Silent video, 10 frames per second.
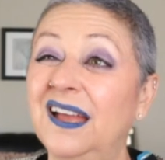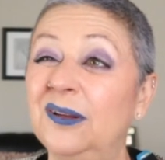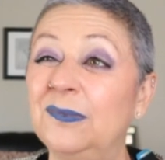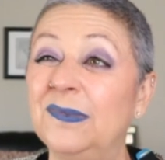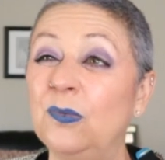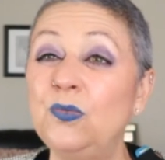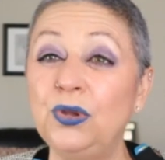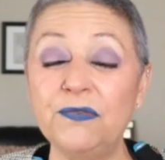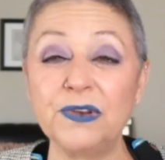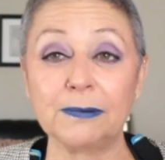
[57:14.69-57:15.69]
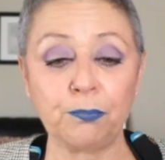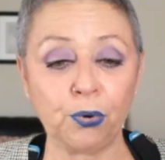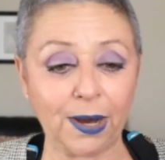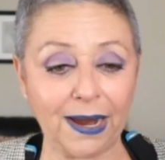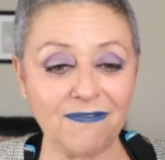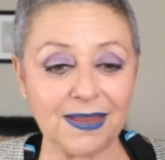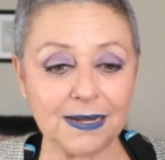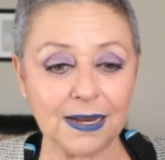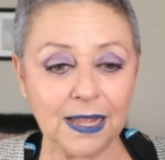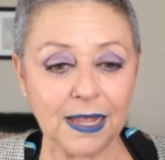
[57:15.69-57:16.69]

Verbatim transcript: um, moved to private.